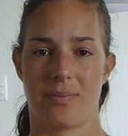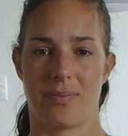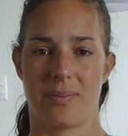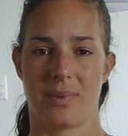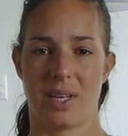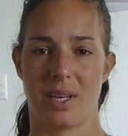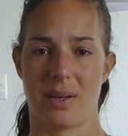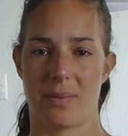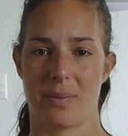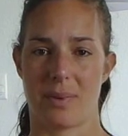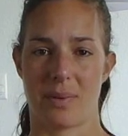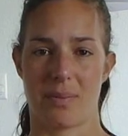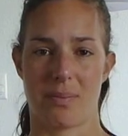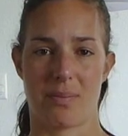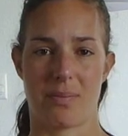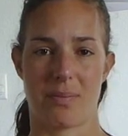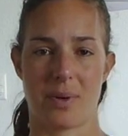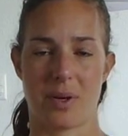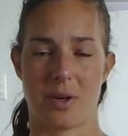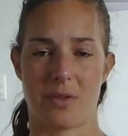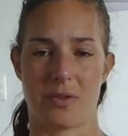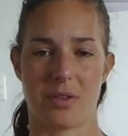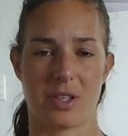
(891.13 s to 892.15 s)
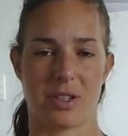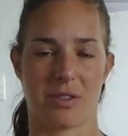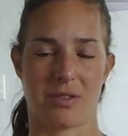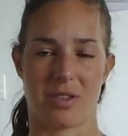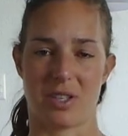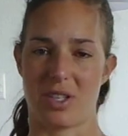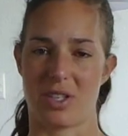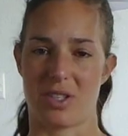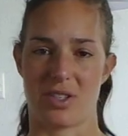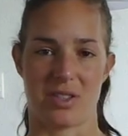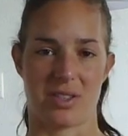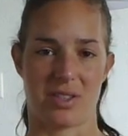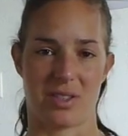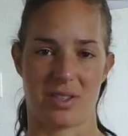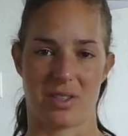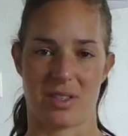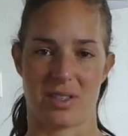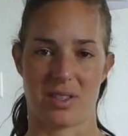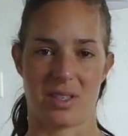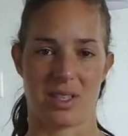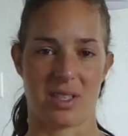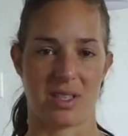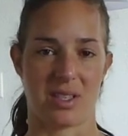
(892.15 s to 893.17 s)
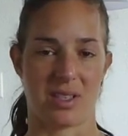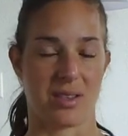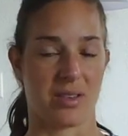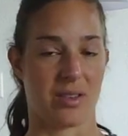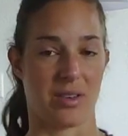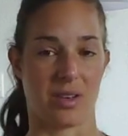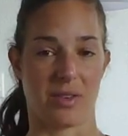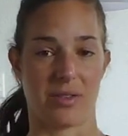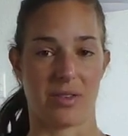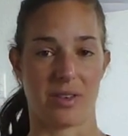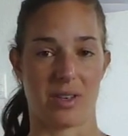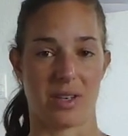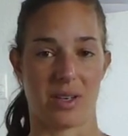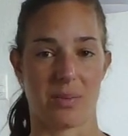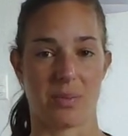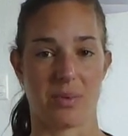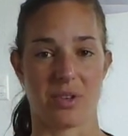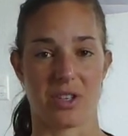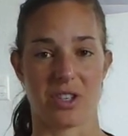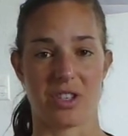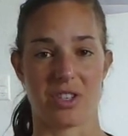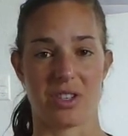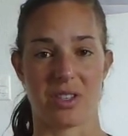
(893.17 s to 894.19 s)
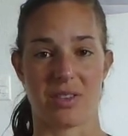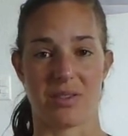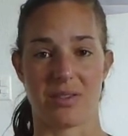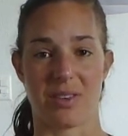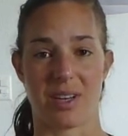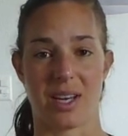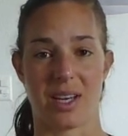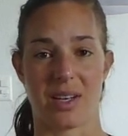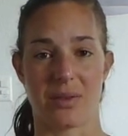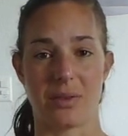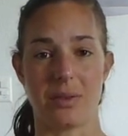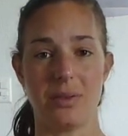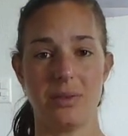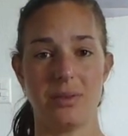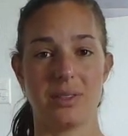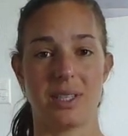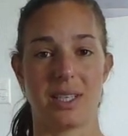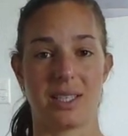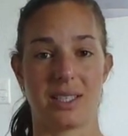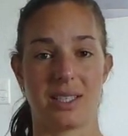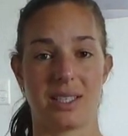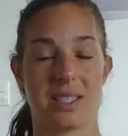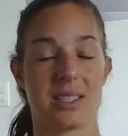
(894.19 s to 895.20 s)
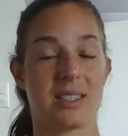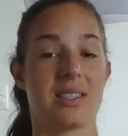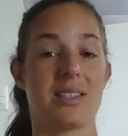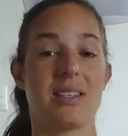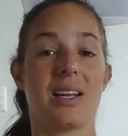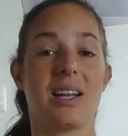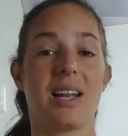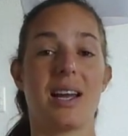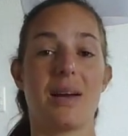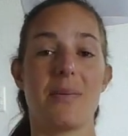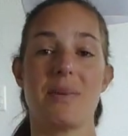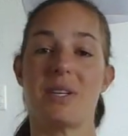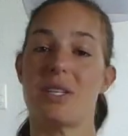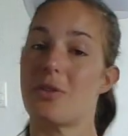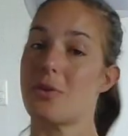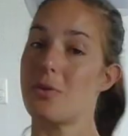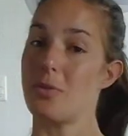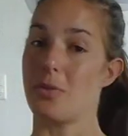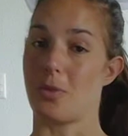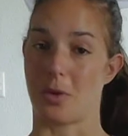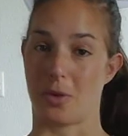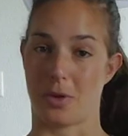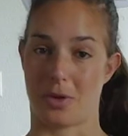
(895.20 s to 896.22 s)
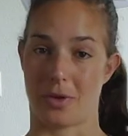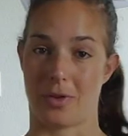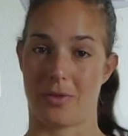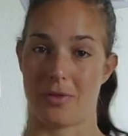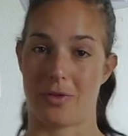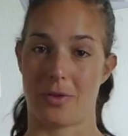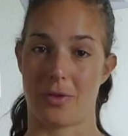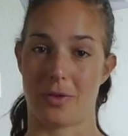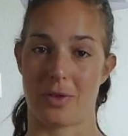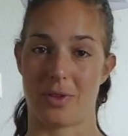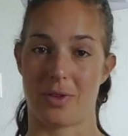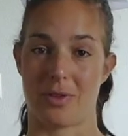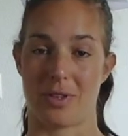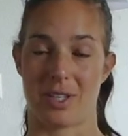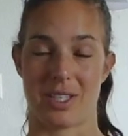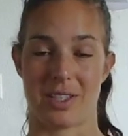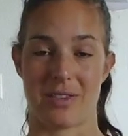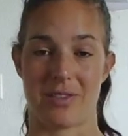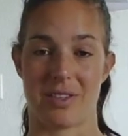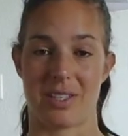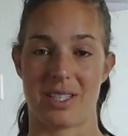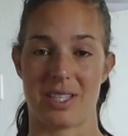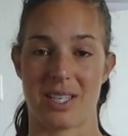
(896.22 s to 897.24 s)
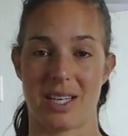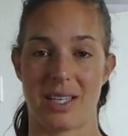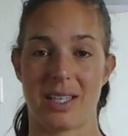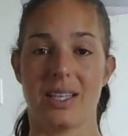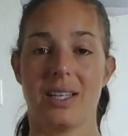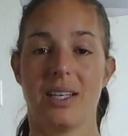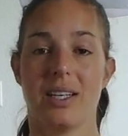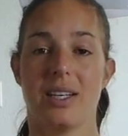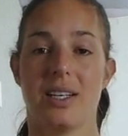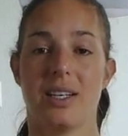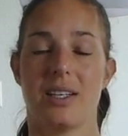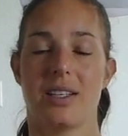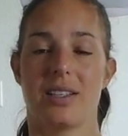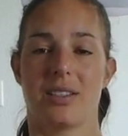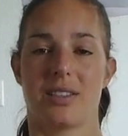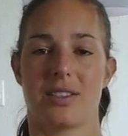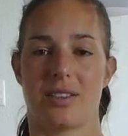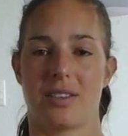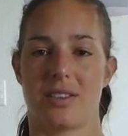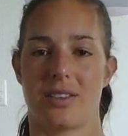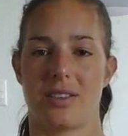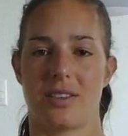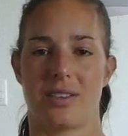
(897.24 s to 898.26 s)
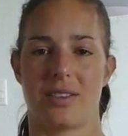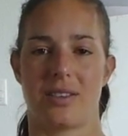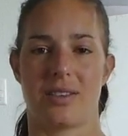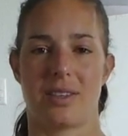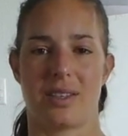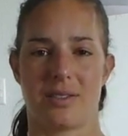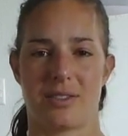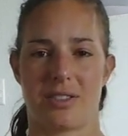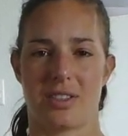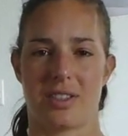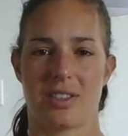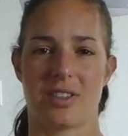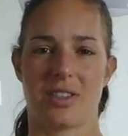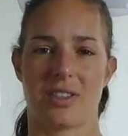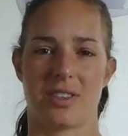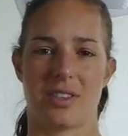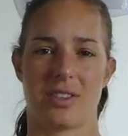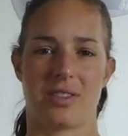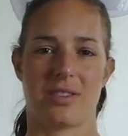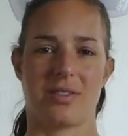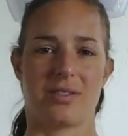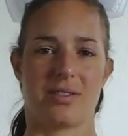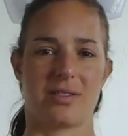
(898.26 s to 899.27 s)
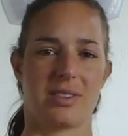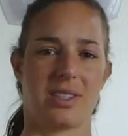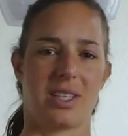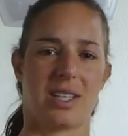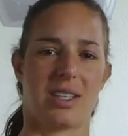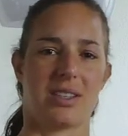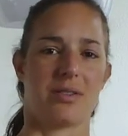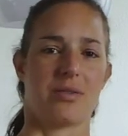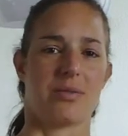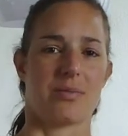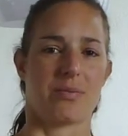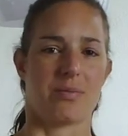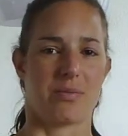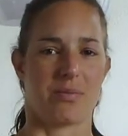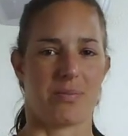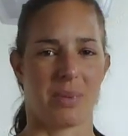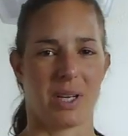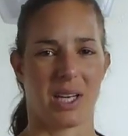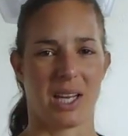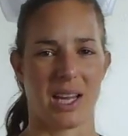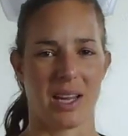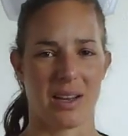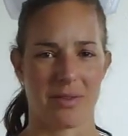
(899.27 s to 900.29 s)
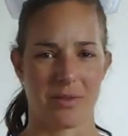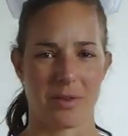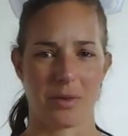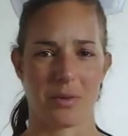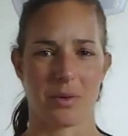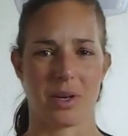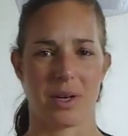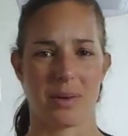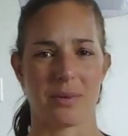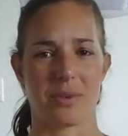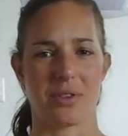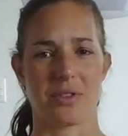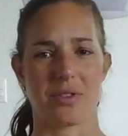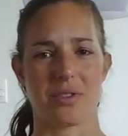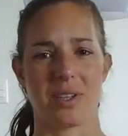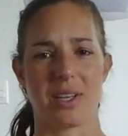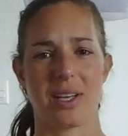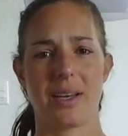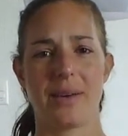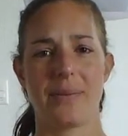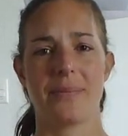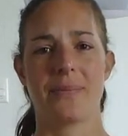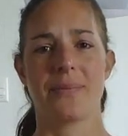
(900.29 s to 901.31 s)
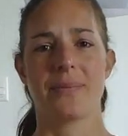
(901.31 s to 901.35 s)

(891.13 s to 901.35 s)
yeah, my pelvic region just is not very appreciative at all and doesn't allow me to walk for the rest of the day. So I just got to, yeah, be careful what I do there.